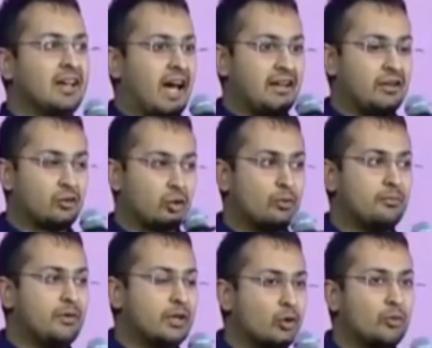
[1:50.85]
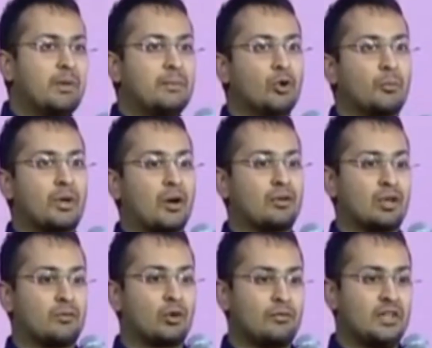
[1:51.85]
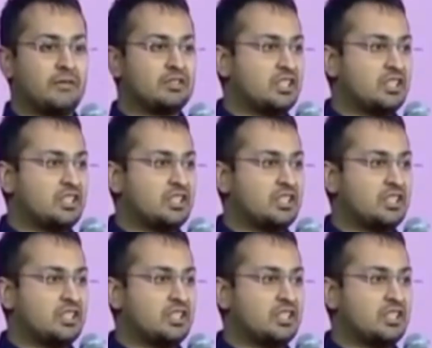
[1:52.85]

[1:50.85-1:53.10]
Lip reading: And we couldn't be more prouder of what we have